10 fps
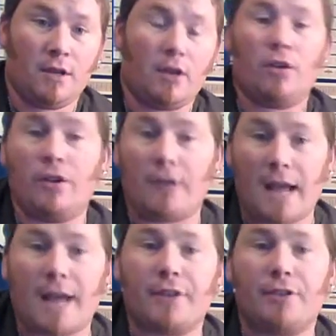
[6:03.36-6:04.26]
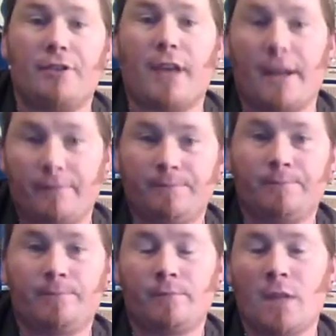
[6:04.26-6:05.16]
learned how to do
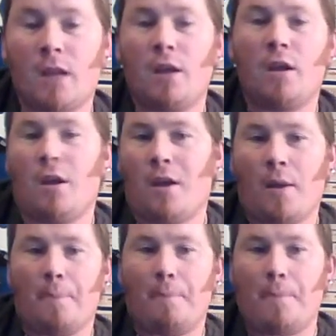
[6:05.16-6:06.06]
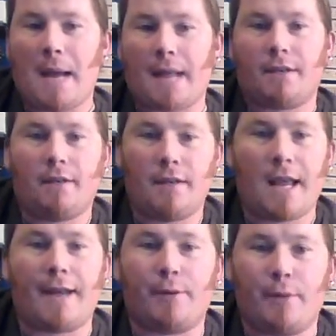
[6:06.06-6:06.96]
that, but
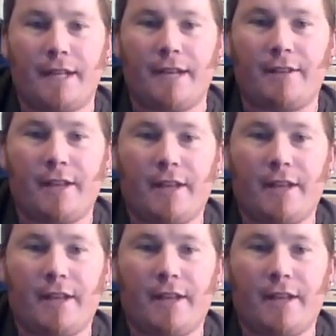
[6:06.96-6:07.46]
how did we get there?